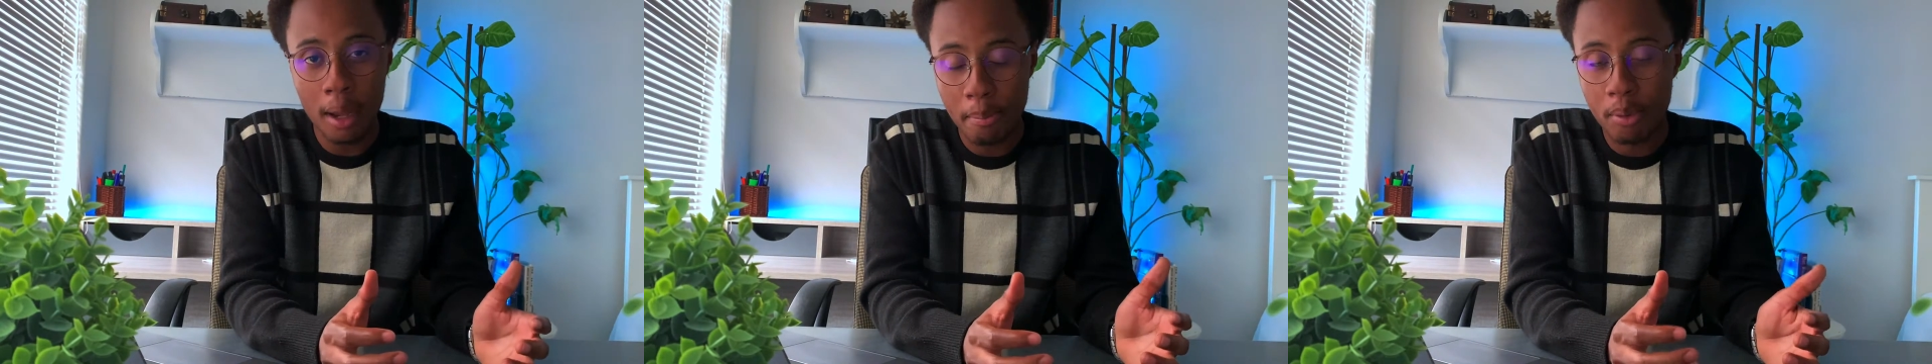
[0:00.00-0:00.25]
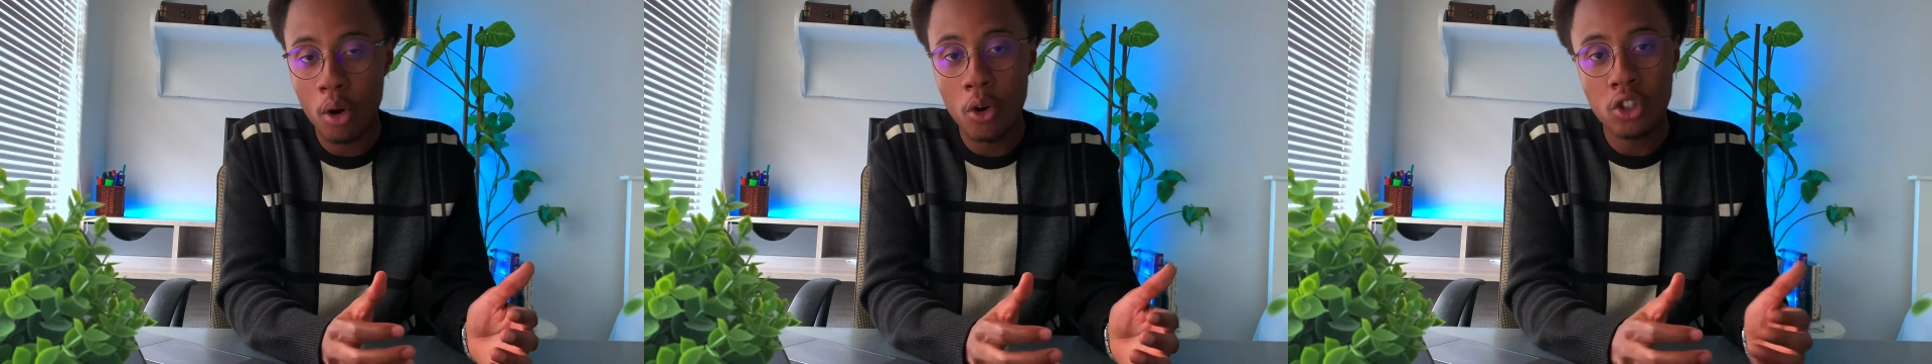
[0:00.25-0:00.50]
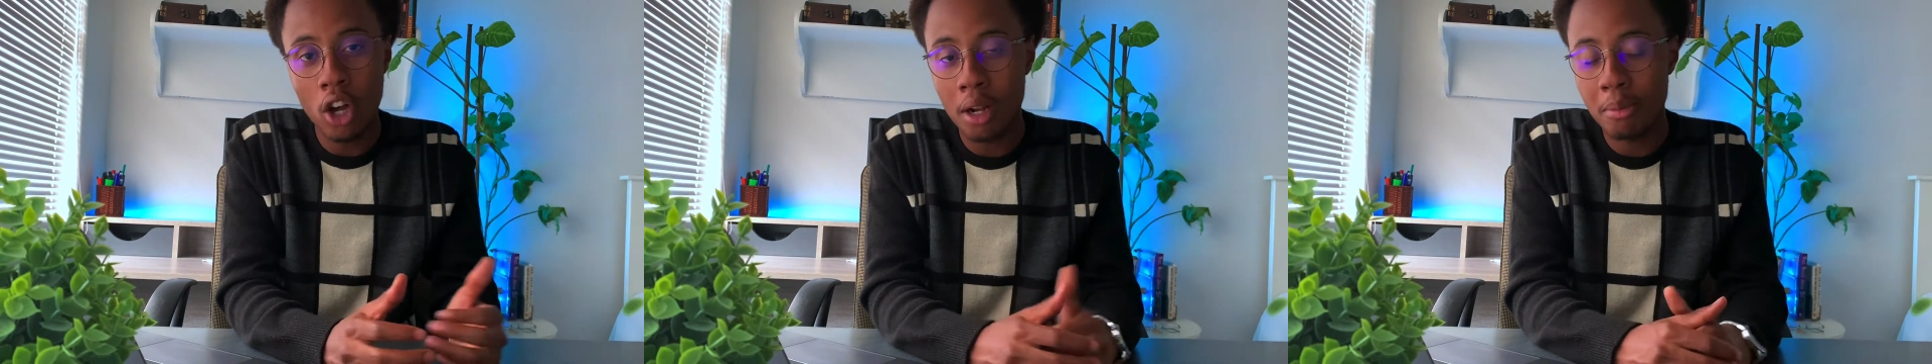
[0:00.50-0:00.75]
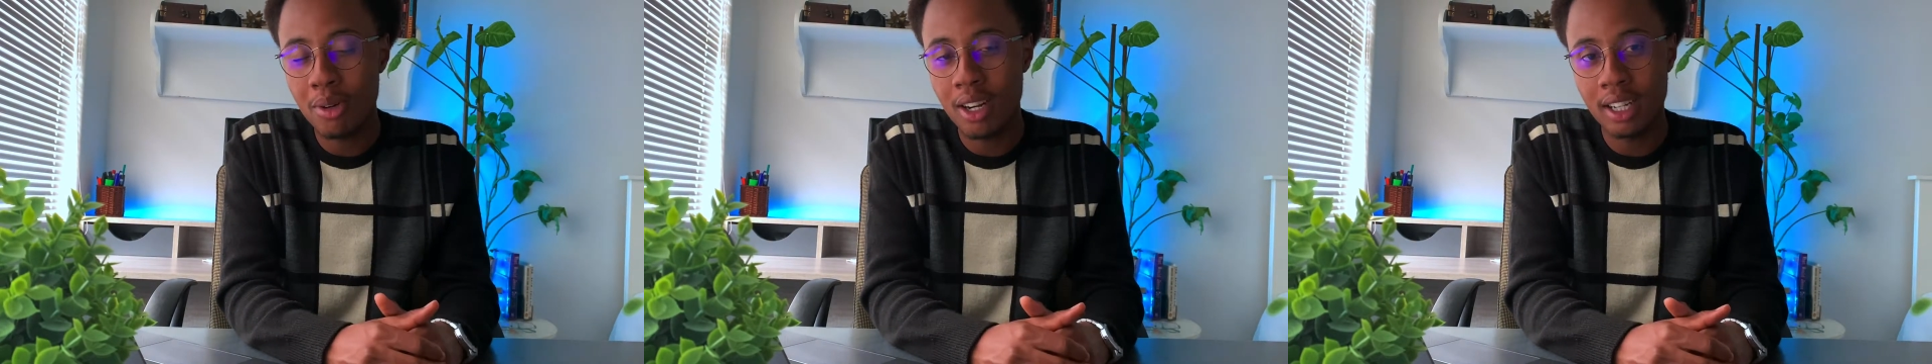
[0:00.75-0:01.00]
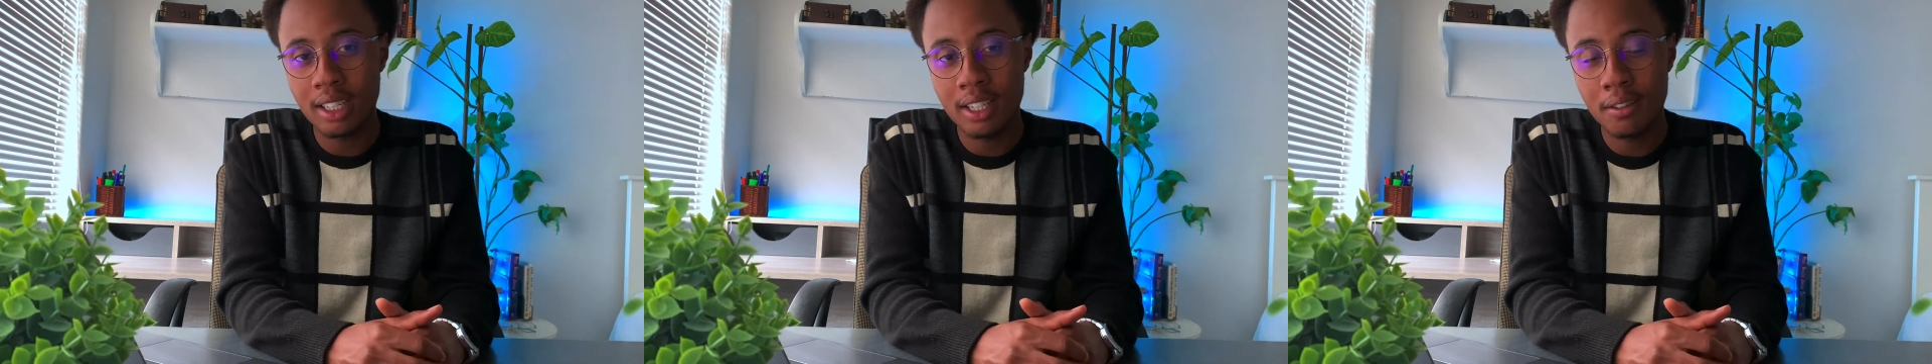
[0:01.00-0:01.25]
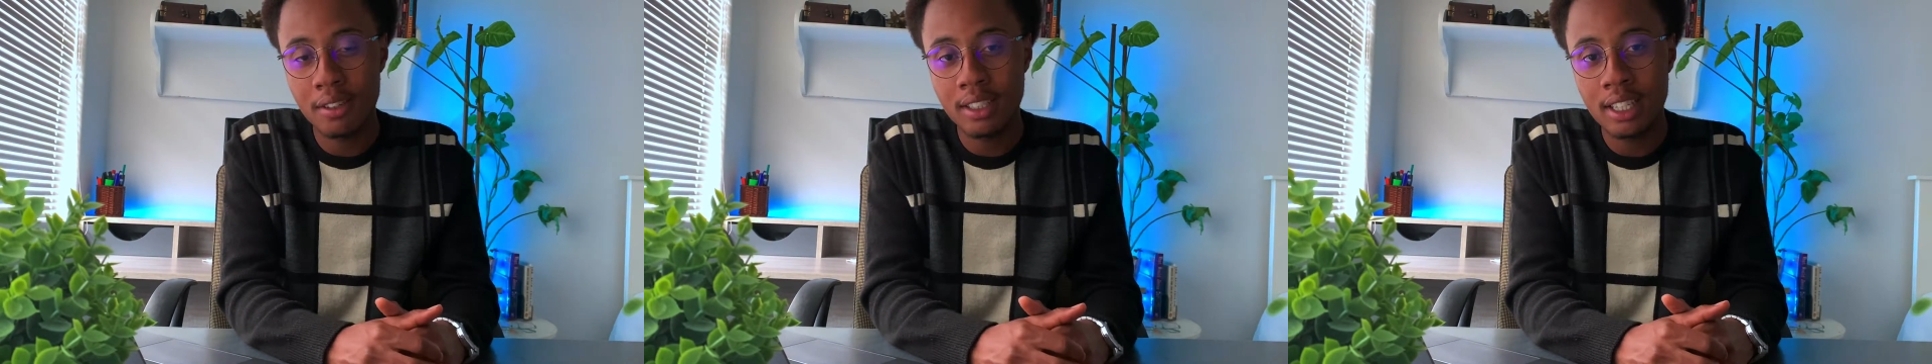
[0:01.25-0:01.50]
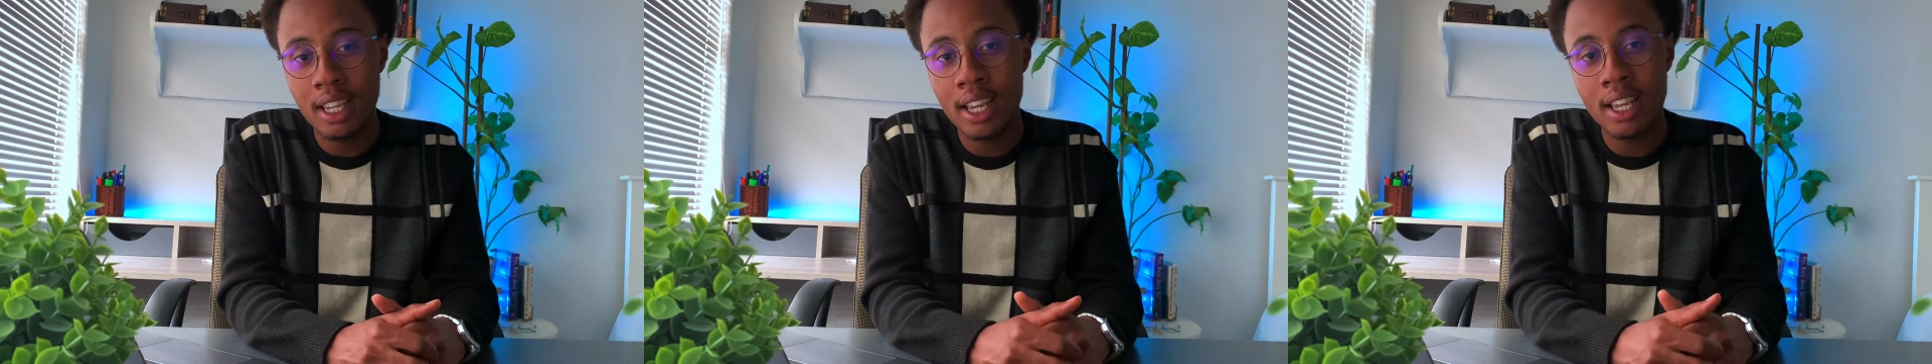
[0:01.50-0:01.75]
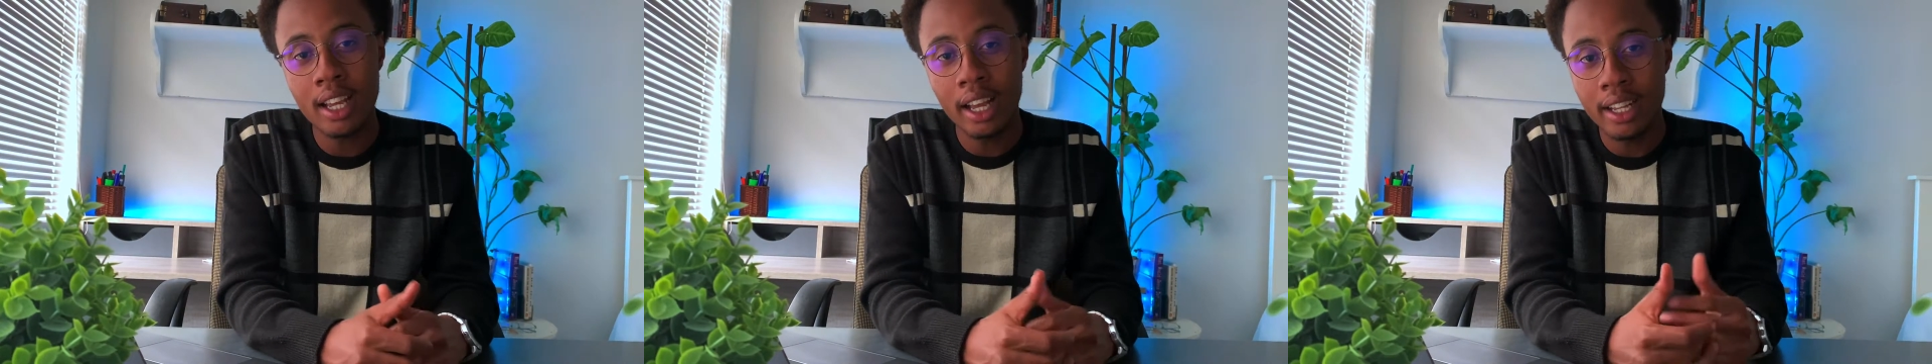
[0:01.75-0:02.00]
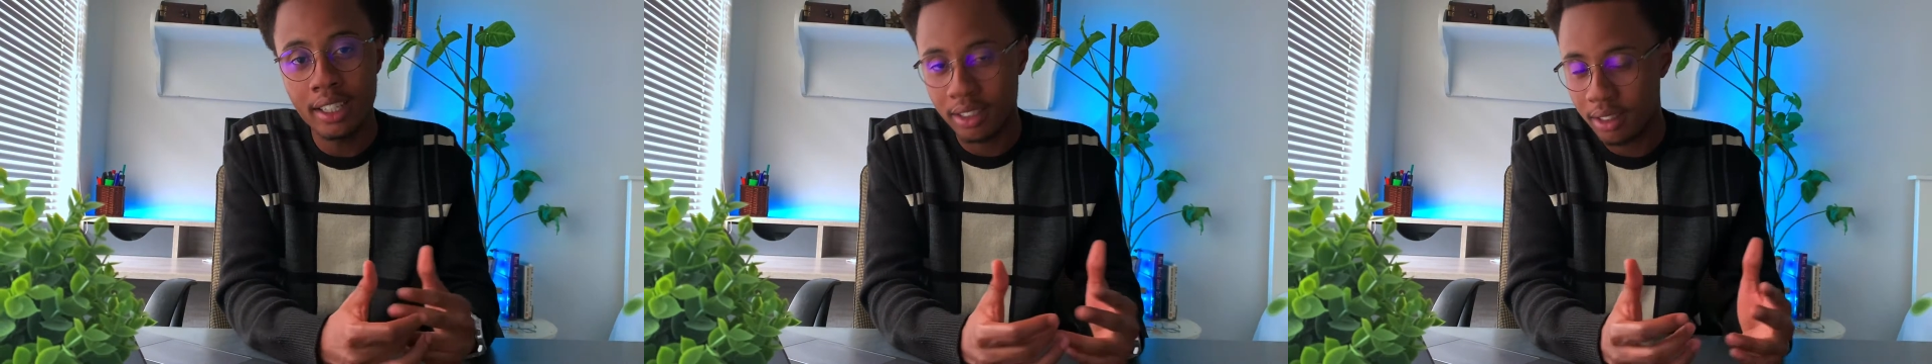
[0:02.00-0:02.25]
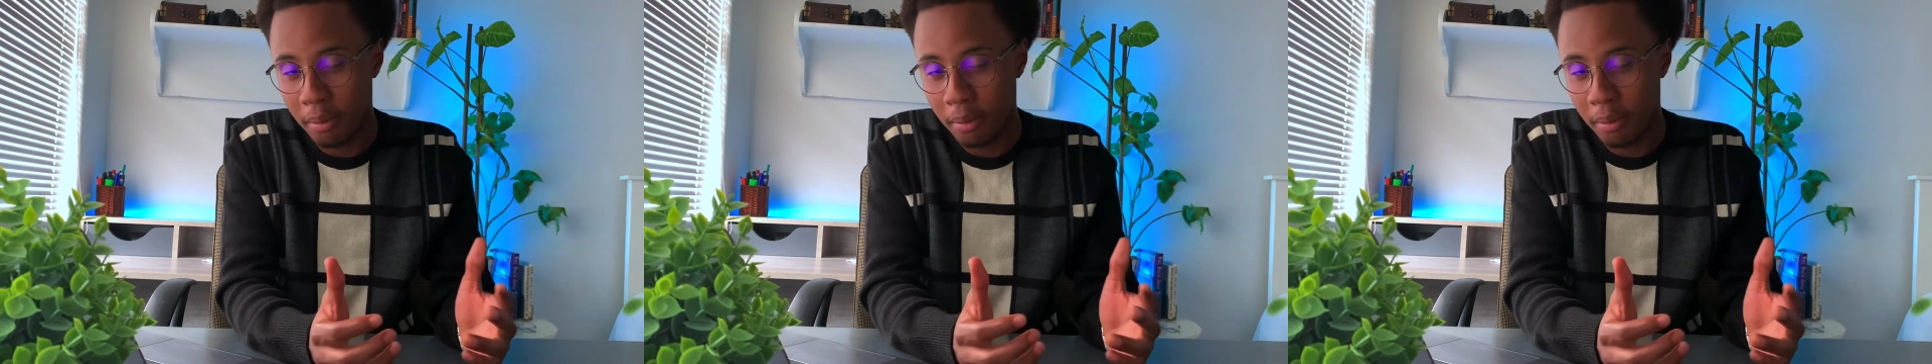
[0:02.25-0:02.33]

approach on productivity is the